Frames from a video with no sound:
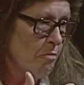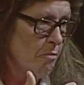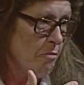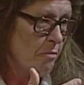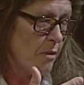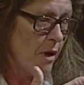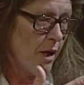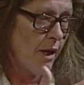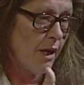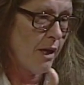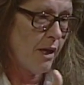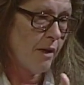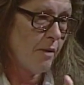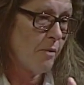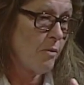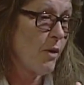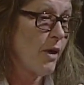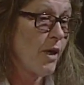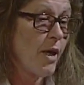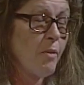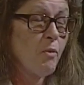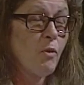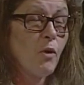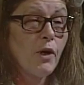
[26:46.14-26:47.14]

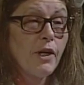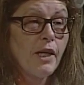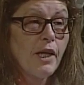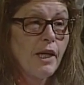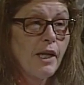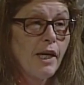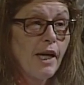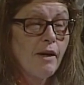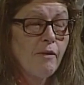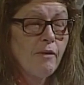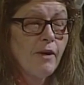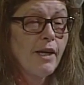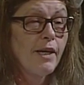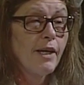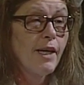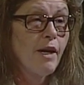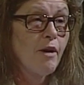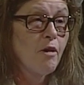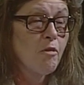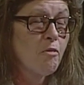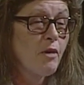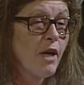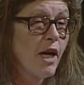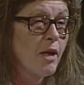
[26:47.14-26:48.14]
Where I'm working at right now
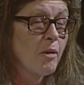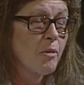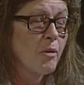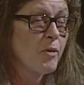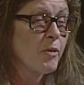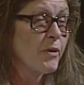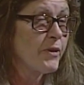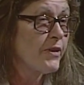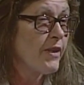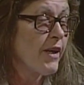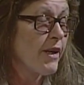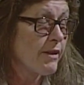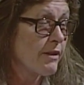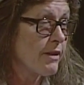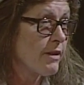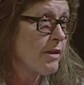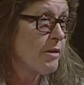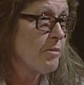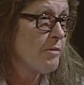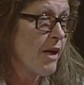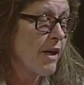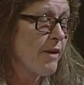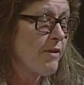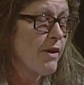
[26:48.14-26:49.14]
in Brattleboro with Dr.
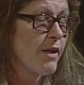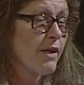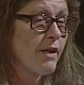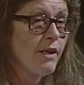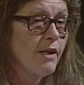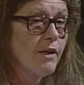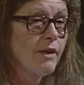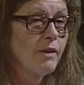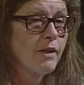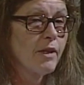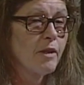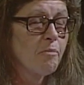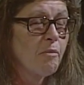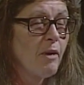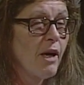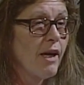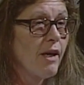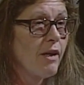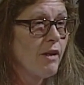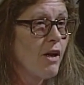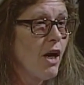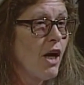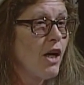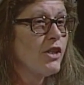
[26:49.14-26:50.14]
Samantha Eagle in
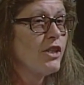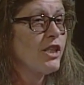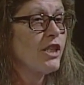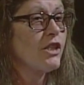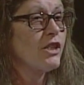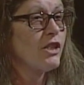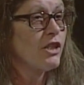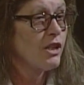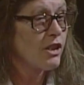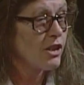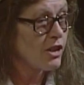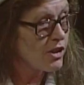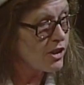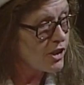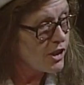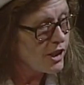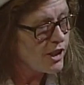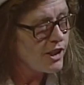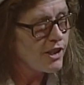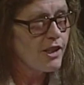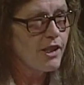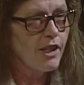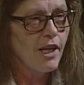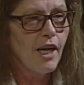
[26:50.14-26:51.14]
Biologics,
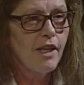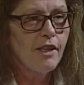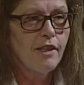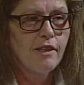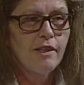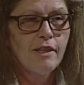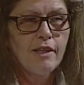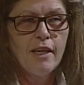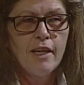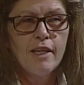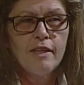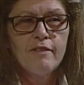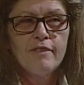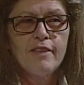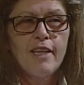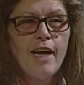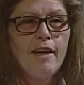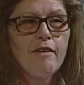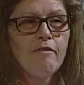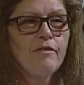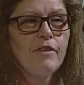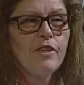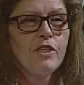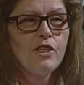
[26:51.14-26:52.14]
she's got kind of
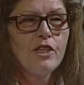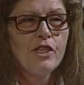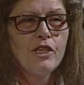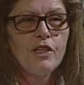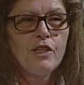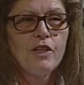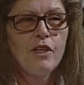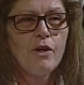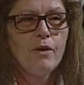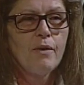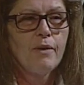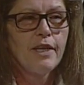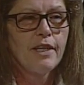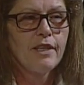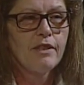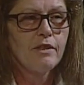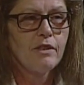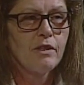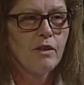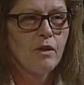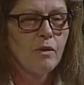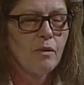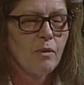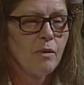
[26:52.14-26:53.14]
that vision going,
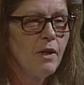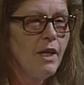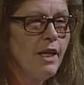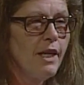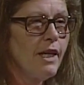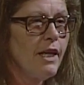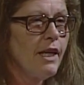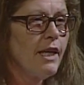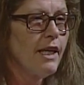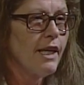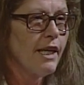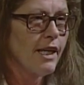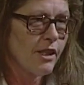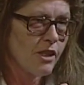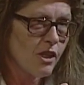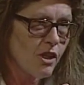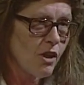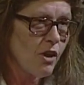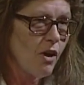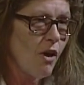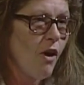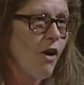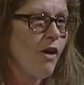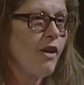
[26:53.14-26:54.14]
so it's
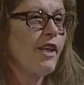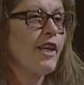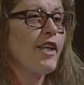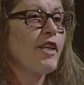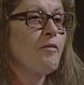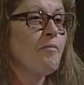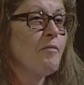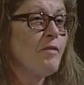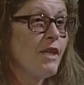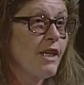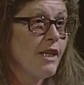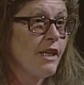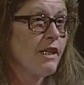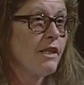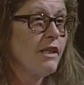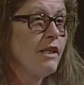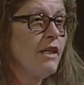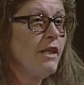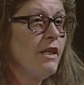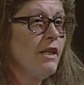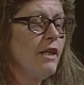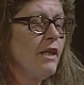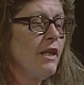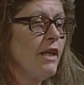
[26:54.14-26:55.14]
calling me.
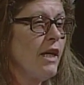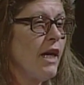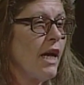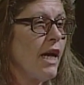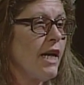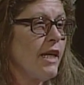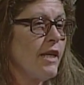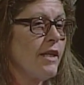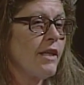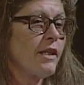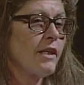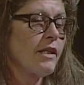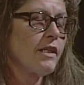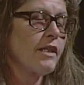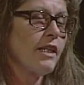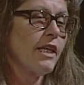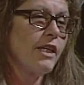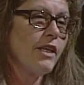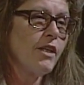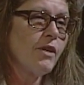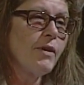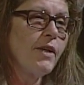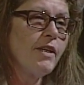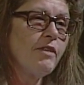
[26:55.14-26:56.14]
And the
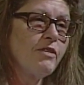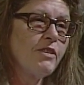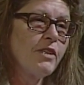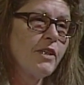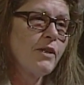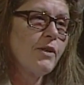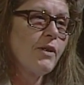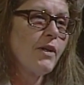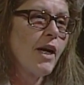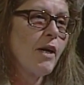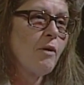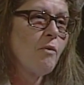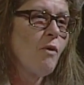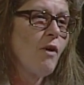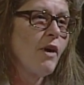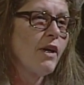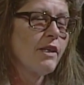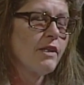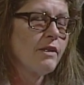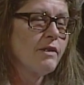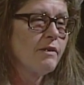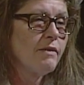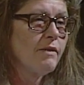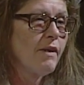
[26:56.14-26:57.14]
integrative center I want
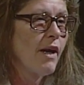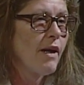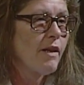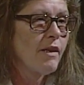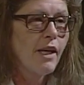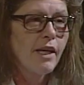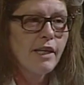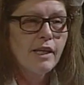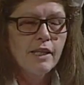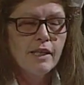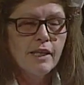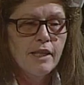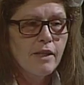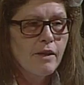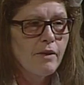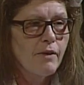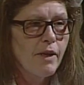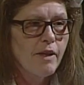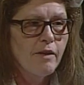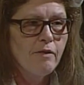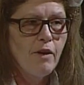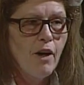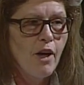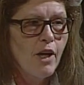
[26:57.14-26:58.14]
is not like an
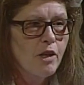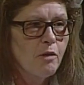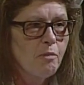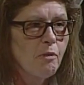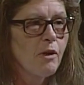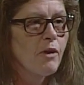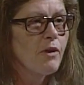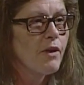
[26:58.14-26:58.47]
integrative hospital.